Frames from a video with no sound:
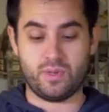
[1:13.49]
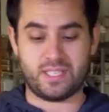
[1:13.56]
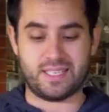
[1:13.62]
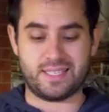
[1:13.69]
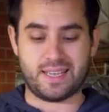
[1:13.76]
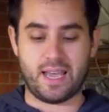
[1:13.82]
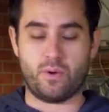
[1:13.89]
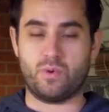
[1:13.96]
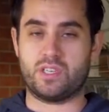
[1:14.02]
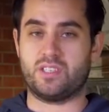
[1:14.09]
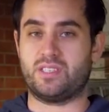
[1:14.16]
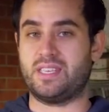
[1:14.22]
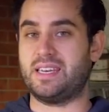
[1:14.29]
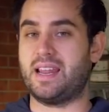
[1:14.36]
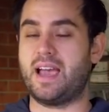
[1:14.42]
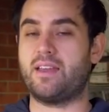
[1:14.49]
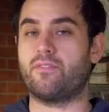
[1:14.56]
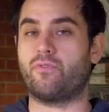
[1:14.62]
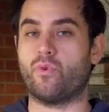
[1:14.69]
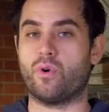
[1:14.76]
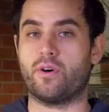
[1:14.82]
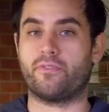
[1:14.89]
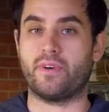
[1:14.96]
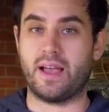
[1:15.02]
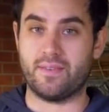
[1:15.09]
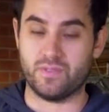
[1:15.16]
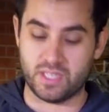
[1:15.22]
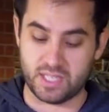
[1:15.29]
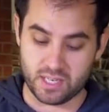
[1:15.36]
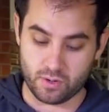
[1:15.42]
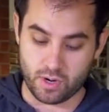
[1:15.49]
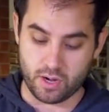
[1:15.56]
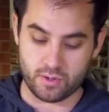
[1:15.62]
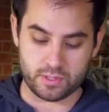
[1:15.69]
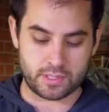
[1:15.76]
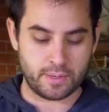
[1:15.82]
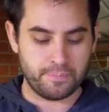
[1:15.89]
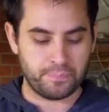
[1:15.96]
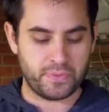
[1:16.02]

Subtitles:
design, which is the 9450s.